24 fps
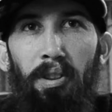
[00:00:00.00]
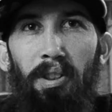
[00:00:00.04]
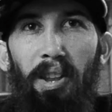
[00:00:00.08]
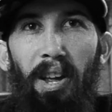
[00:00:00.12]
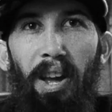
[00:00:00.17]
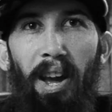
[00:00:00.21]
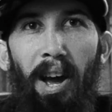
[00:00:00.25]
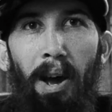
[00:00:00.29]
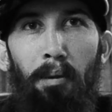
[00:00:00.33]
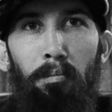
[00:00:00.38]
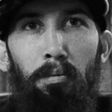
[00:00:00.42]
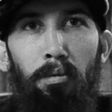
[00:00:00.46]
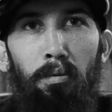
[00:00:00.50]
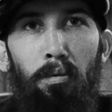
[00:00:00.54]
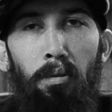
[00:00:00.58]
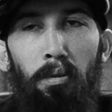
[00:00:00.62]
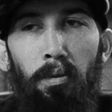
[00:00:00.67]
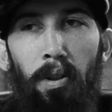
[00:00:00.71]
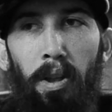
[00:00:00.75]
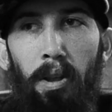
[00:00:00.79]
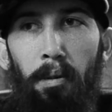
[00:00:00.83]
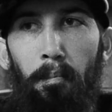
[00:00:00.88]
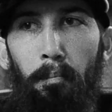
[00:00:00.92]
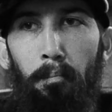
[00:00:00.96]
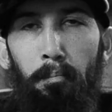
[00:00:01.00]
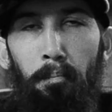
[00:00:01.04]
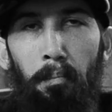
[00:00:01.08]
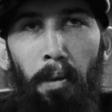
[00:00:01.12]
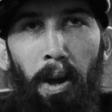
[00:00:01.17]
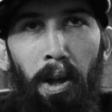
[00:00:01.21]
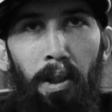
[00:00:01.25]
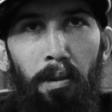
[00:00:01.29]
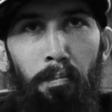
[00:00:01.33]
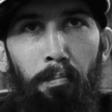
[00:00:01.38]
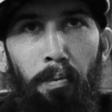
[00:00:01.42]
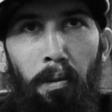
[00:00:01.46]
It's absolutely
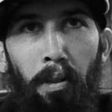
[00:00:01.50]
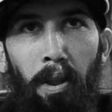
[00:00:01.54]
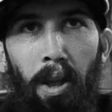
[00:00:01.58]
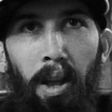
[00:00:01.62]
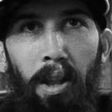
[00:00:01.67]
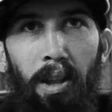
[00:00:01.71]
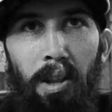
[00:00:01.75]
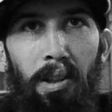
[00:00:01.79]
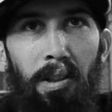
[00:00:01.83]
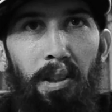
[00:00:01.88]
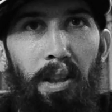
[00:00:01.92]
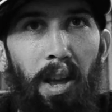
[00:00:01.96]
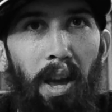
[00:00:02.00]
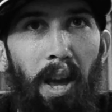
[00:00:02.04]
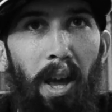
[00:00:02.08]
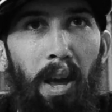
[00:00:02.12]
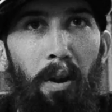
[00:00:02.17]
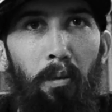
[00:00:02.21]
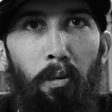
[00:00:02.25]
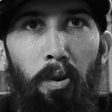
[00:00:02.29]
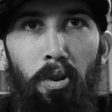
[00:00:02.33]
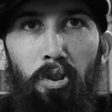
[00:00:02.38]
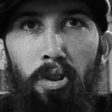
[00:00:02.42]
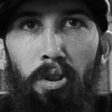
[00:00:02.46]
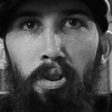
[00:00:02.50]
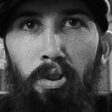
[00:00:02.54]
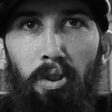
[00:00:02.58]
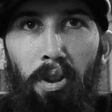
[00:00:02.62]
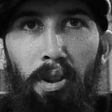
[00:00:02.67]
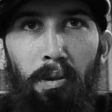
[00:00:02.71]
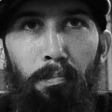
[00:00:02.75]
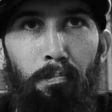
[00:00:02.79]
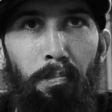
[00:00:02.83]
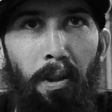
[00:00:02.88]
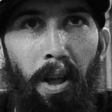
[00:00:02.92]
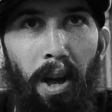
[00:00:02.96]
as plain as day, which is
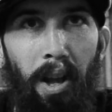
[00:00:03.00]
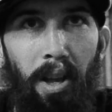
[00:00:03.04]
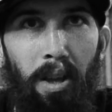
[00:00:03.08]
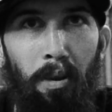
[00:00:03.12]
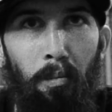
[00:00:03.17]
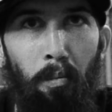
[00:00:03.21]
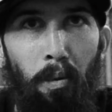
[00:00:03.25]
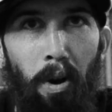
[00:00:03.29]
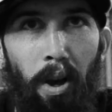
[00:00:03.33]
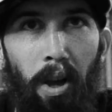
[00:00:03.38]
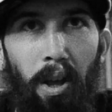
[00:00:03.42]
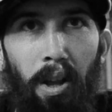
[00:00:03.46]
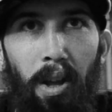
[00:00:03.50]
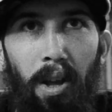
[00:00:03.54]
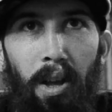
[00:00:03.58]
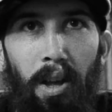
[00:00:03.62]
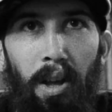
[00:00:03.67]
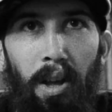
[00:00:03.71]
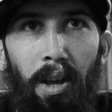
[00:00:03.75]
just black and white.